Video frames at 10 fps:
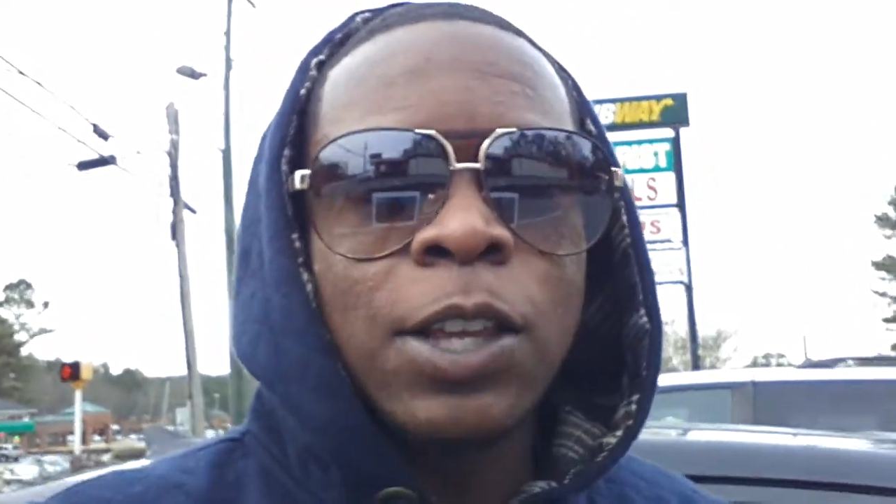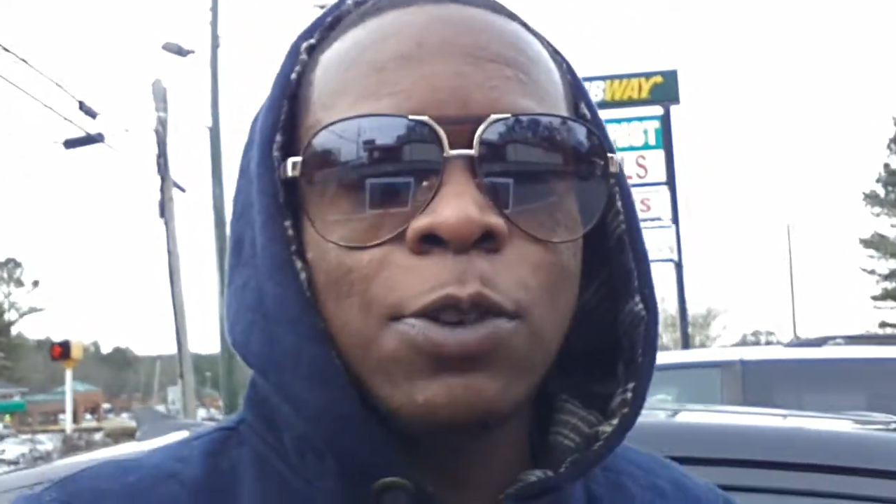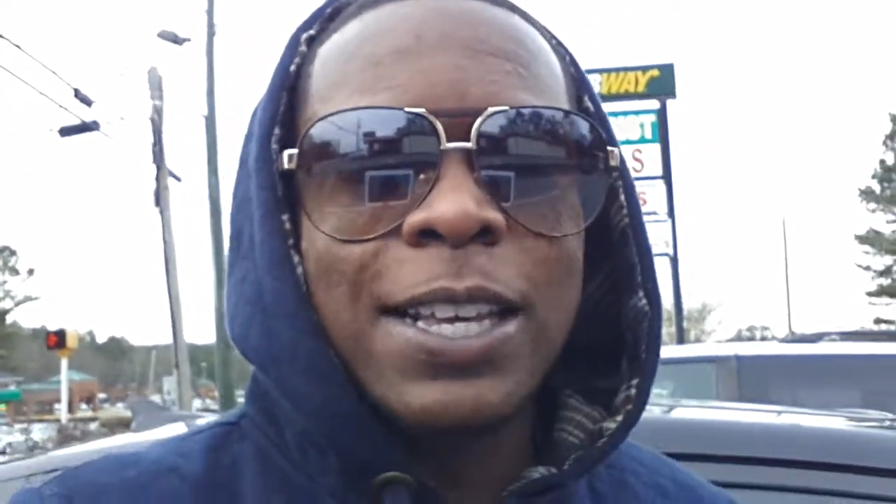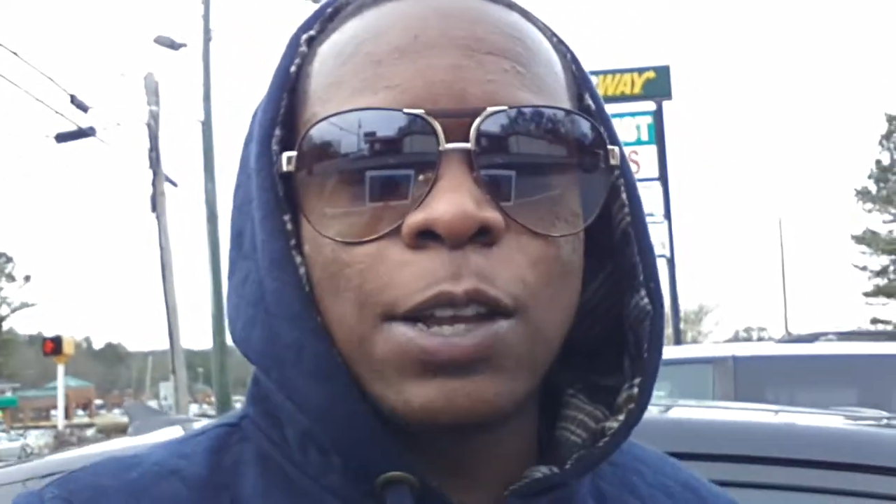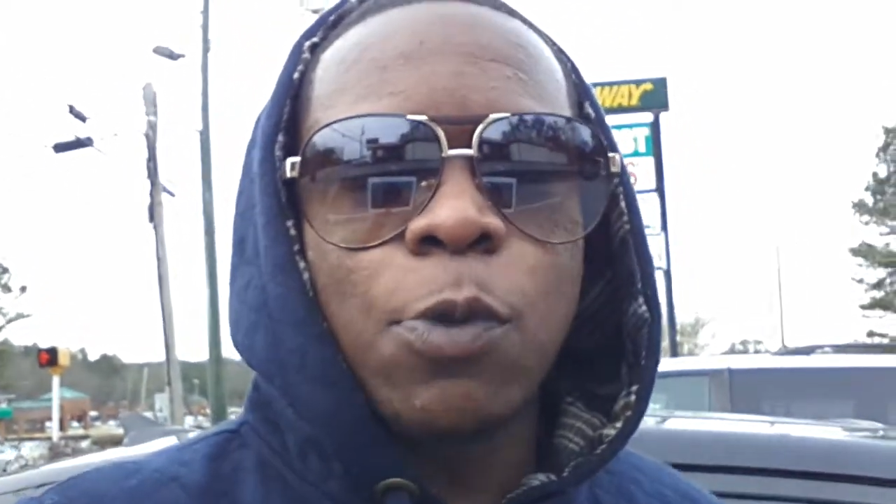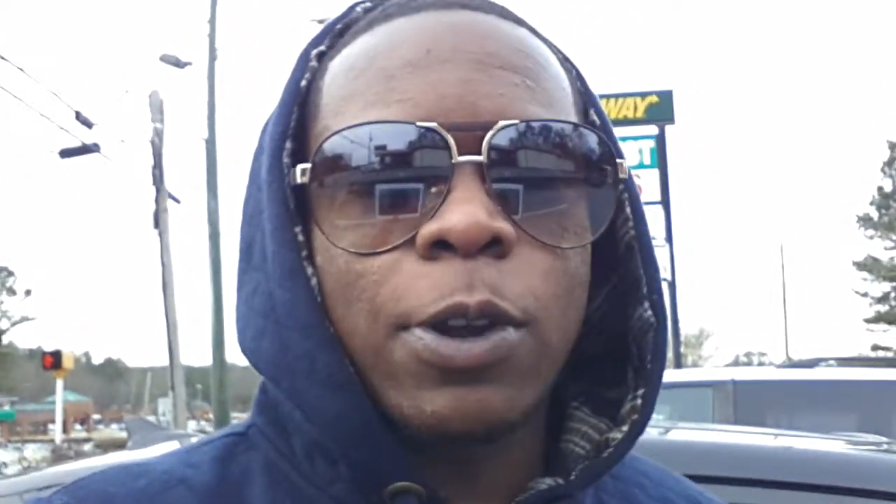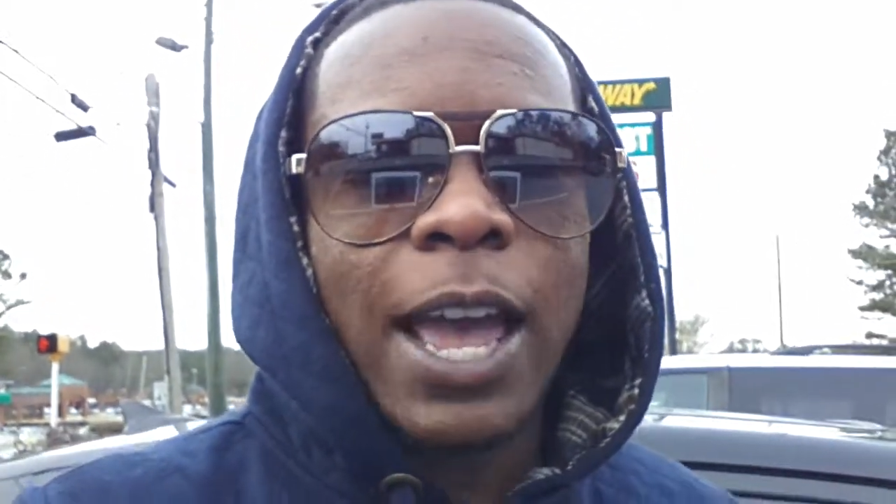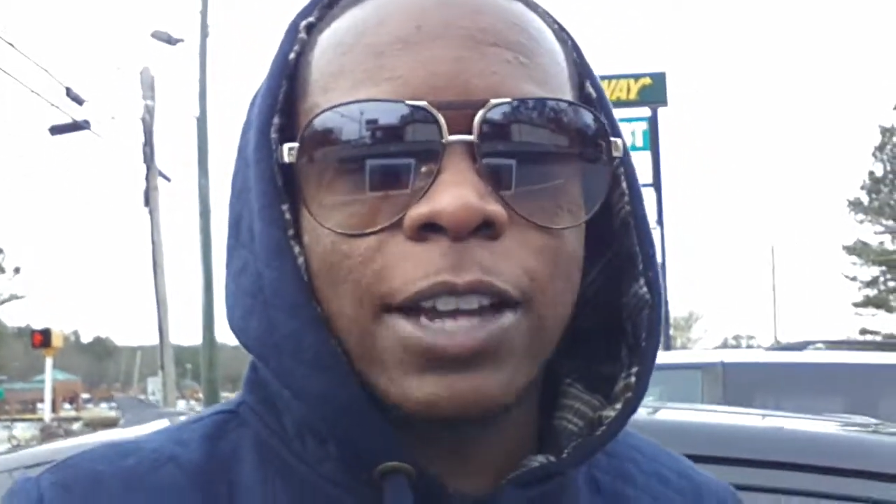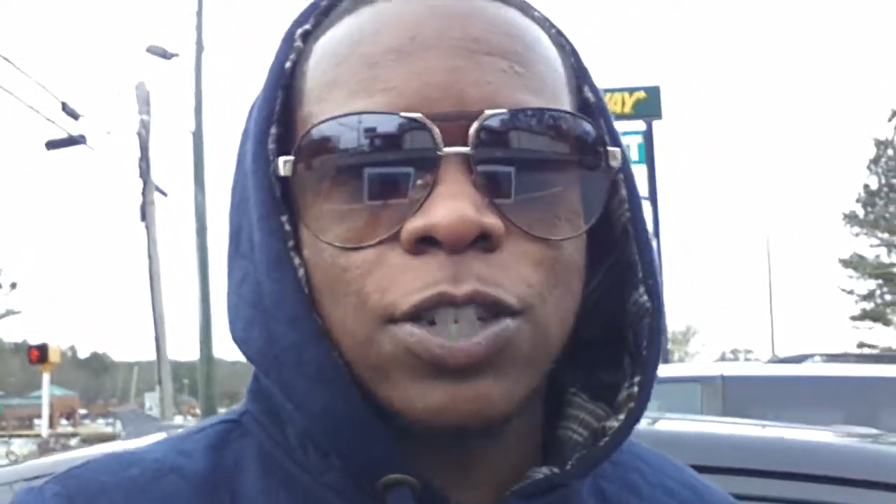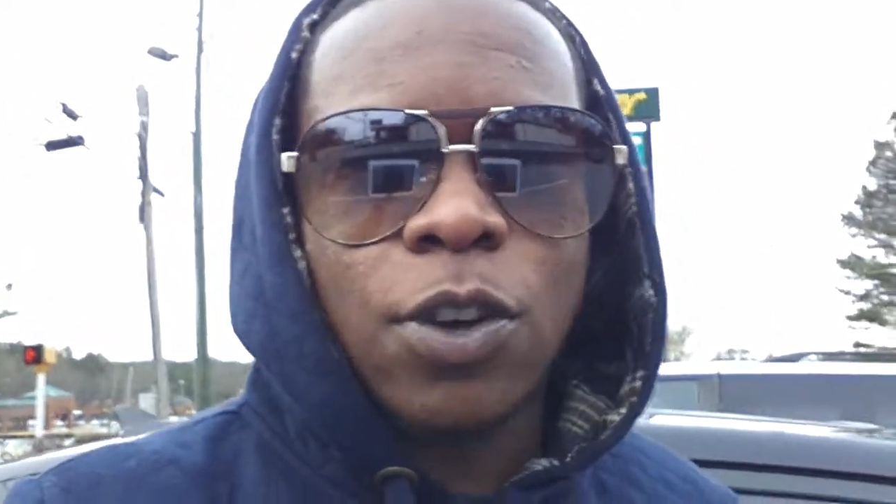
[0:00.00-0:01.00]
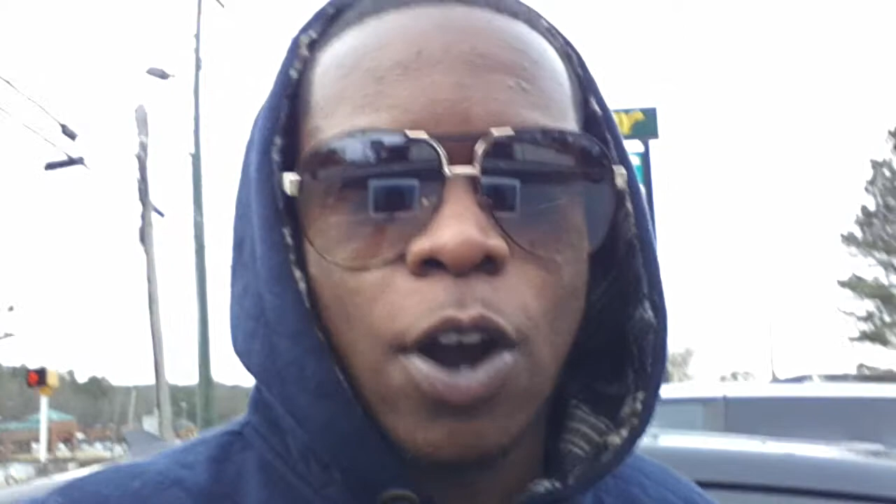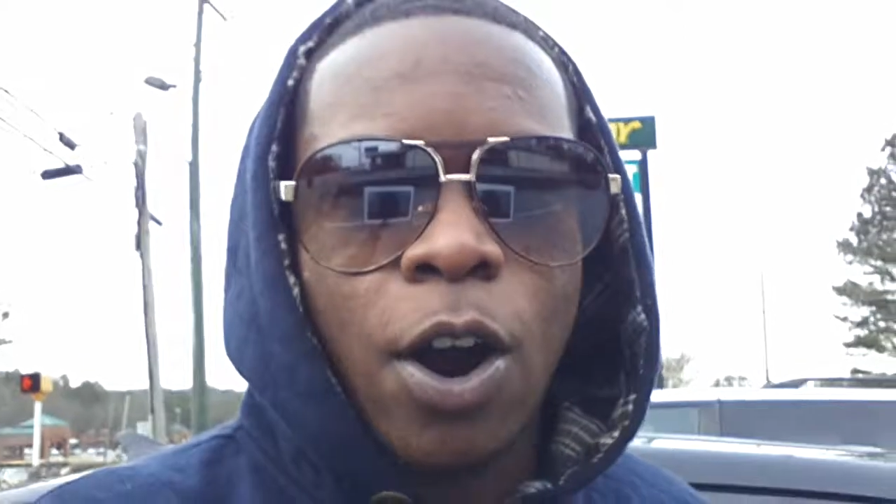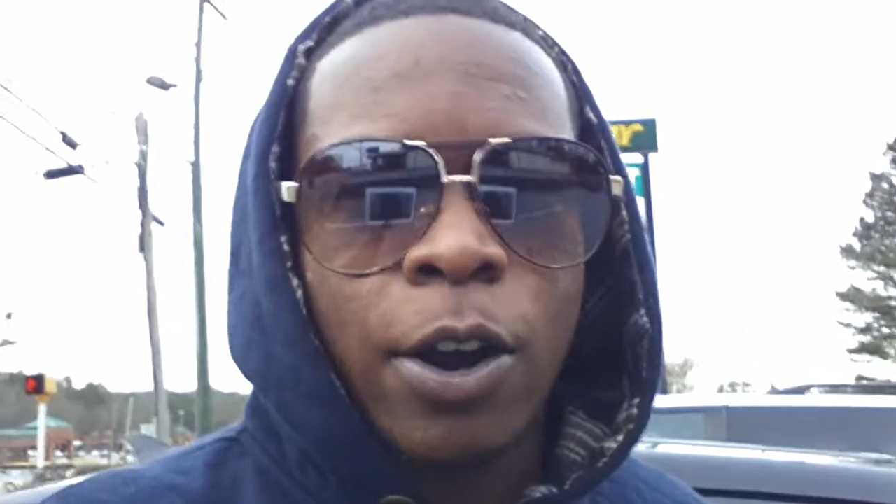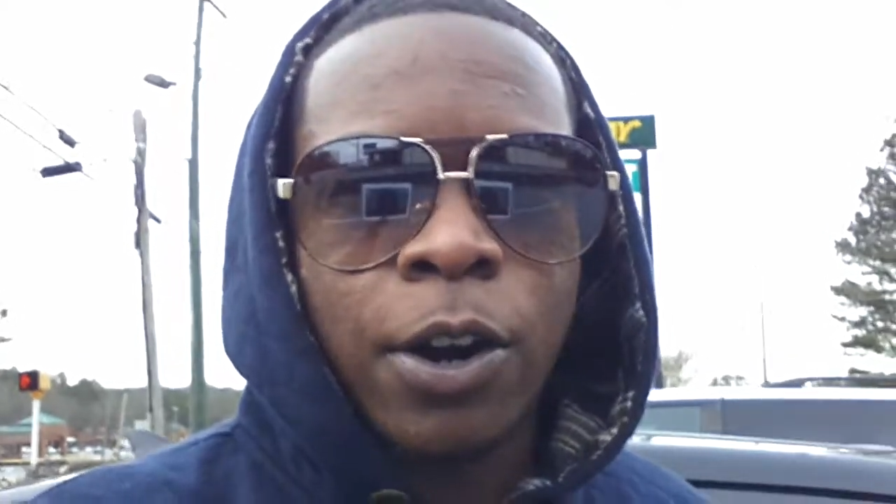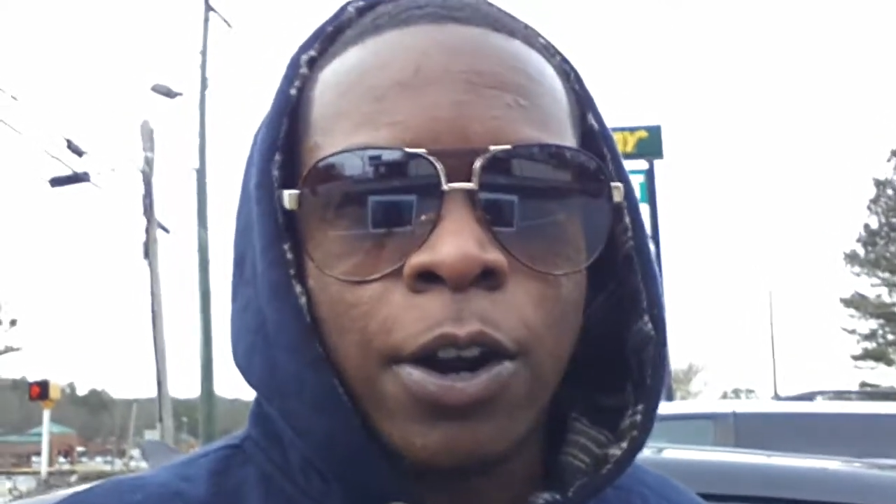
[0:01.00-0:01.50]
you need to work extra
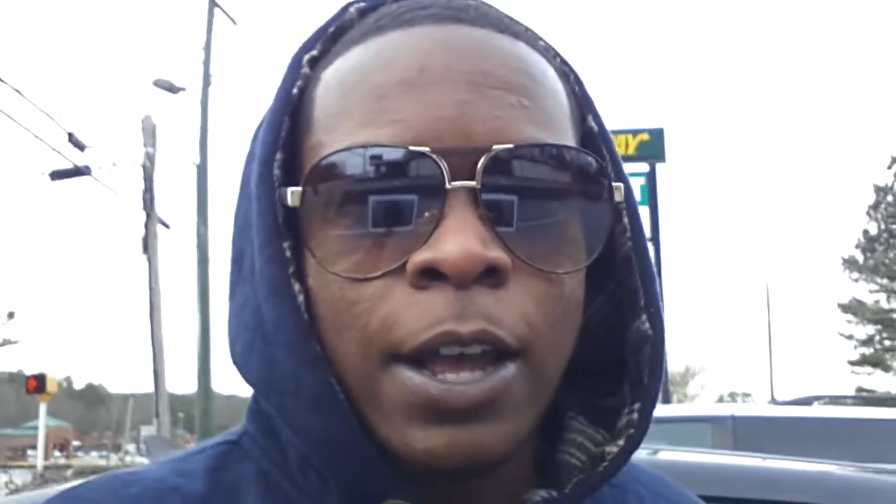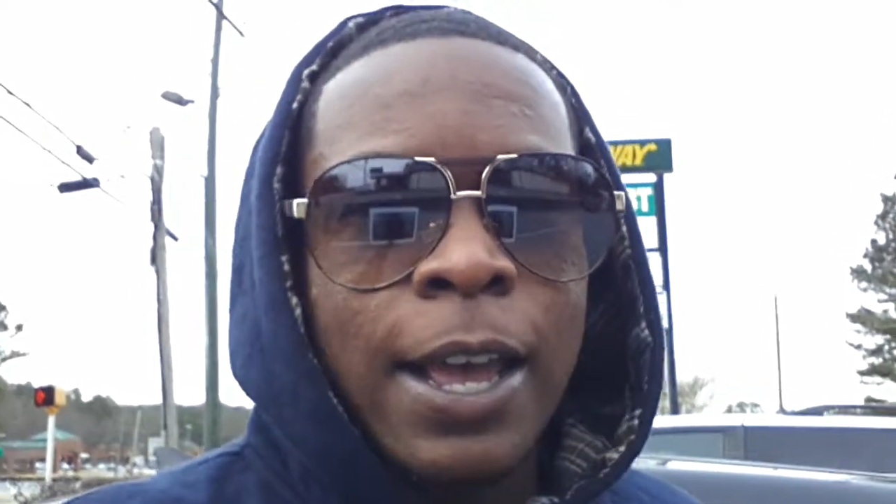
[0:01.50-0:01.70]
harder,